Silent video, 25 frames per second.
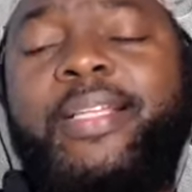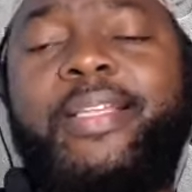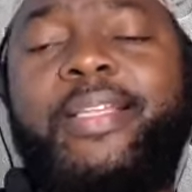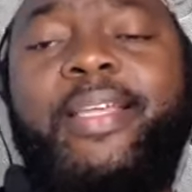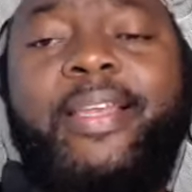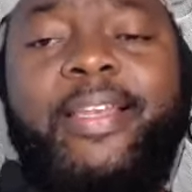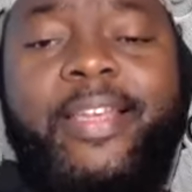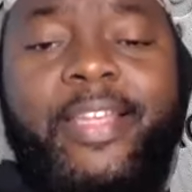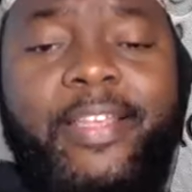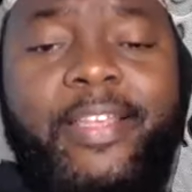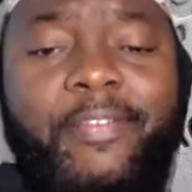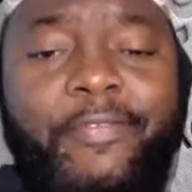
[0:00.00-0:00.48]

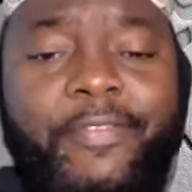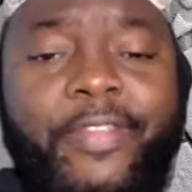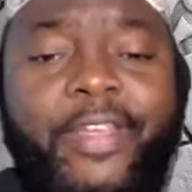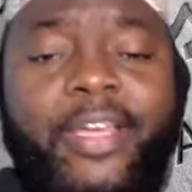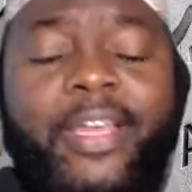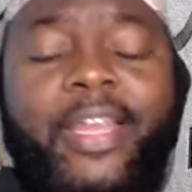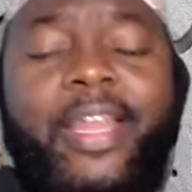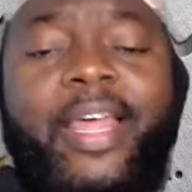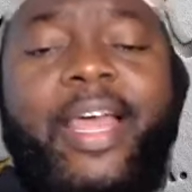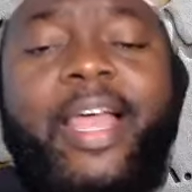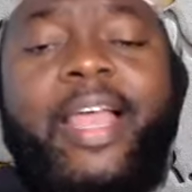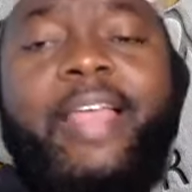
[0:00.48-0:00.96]
they lived
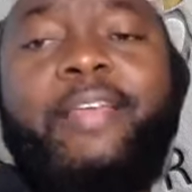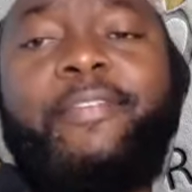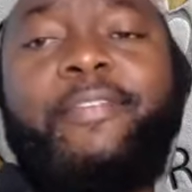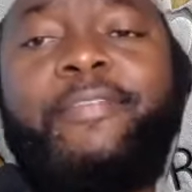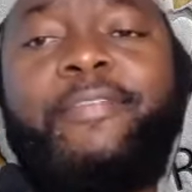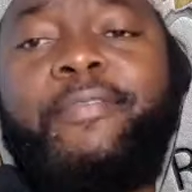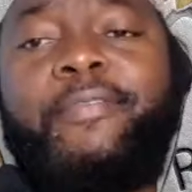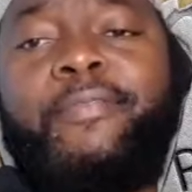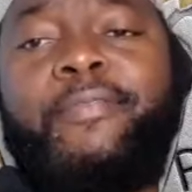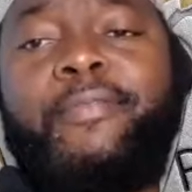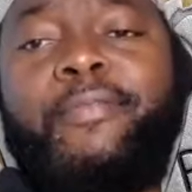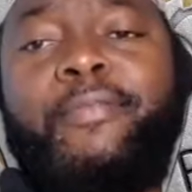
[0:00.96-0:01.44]
their
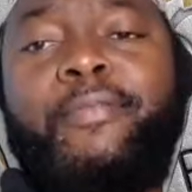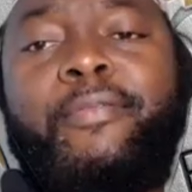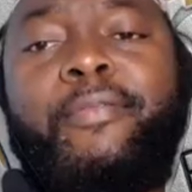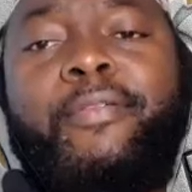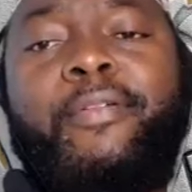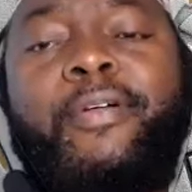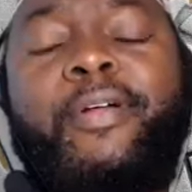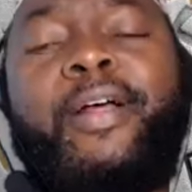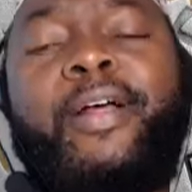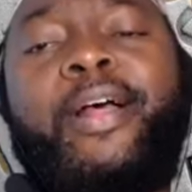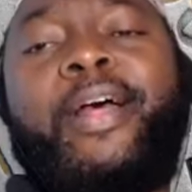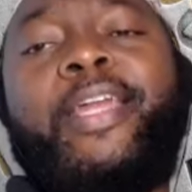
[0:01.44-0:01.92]
life,
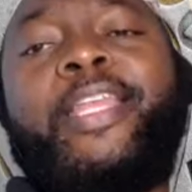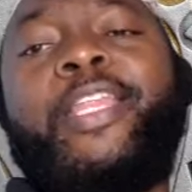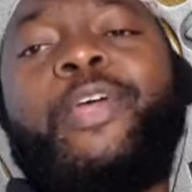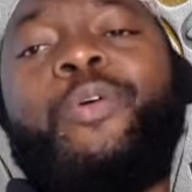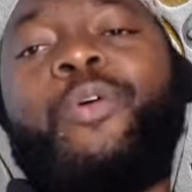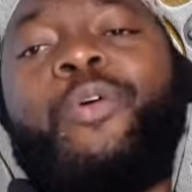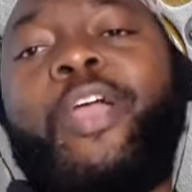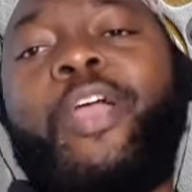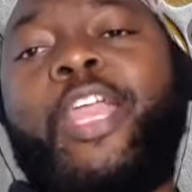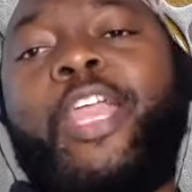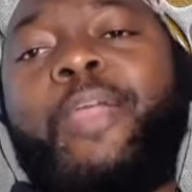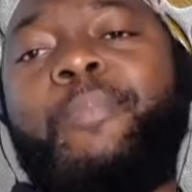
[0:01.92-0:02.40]
and they
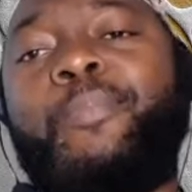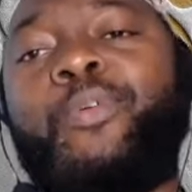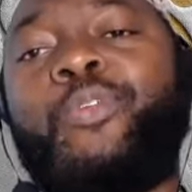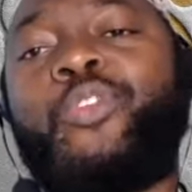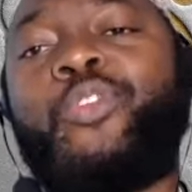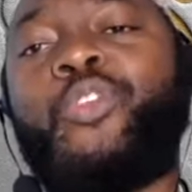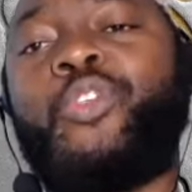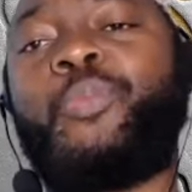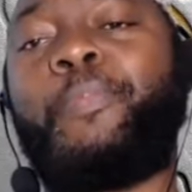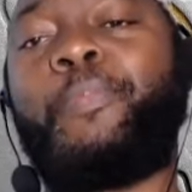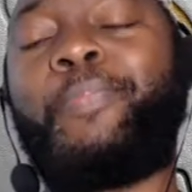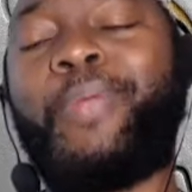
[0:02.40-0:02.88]
were able
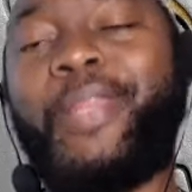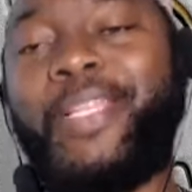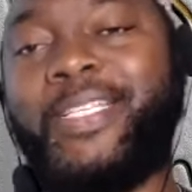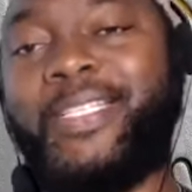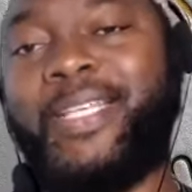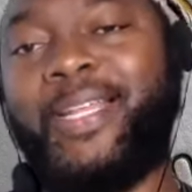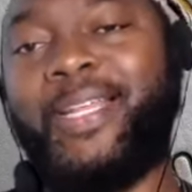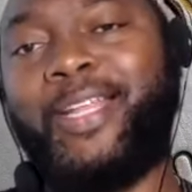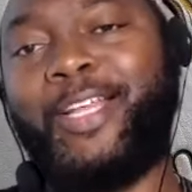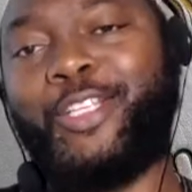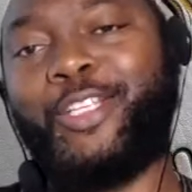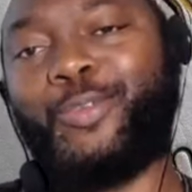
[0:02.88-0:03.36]
to
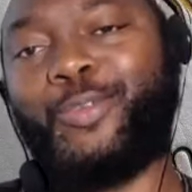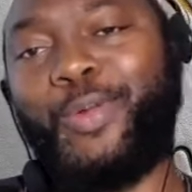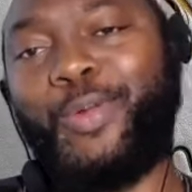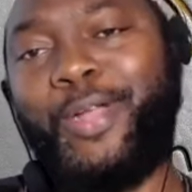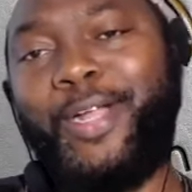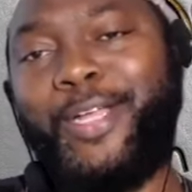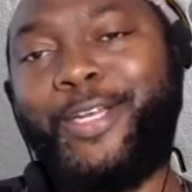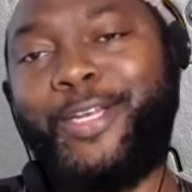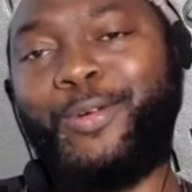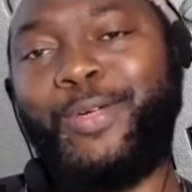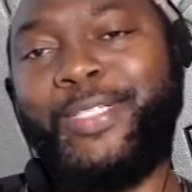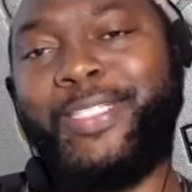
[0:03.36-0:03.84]
please Allah
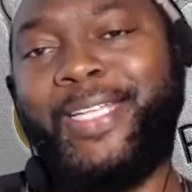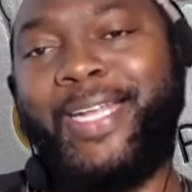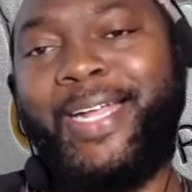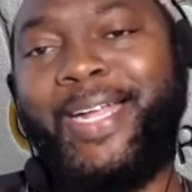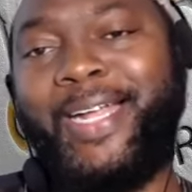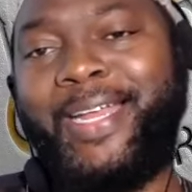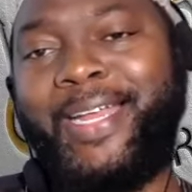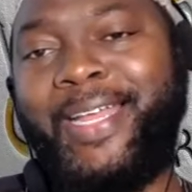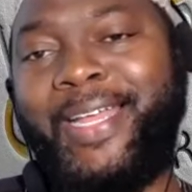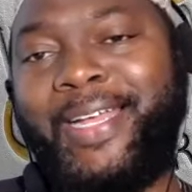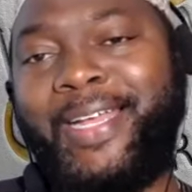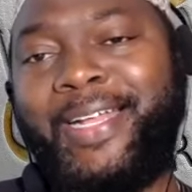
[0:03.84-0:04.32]
subhanahu wa
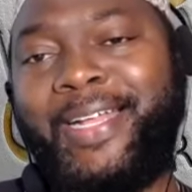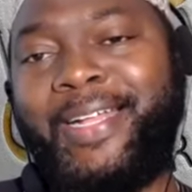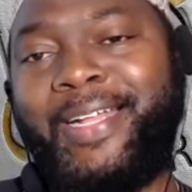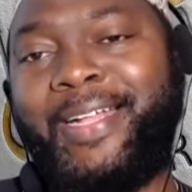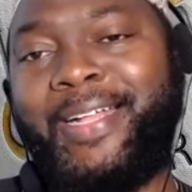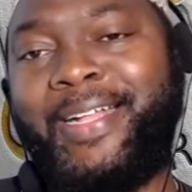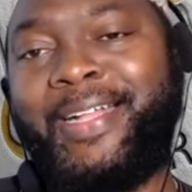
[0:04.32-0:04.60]
ta'ala.